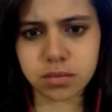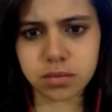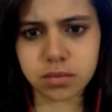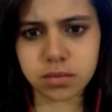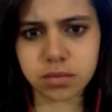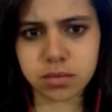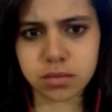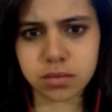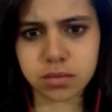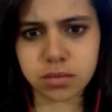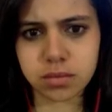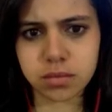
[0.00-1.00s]

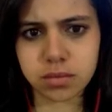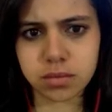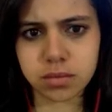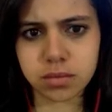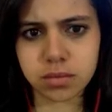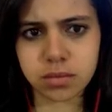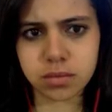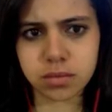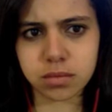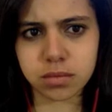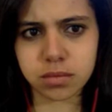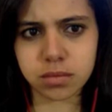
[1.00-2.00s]

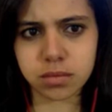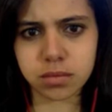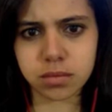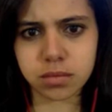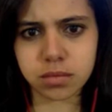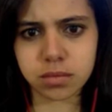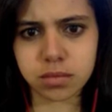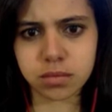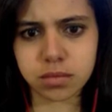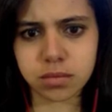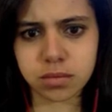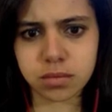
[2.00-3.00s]

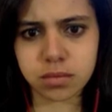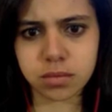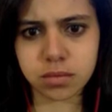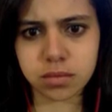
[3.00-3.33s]
This person isn't speaking.